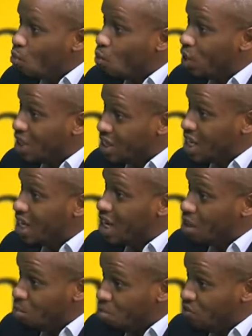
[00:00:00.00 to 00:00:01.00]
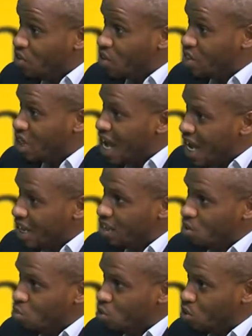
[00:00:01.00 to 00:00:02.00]
we understand that the previous year that
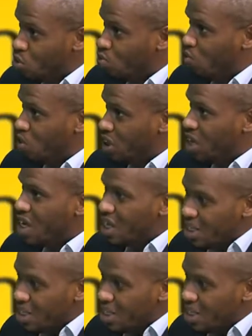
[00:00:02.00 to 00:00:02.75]
item was not funded.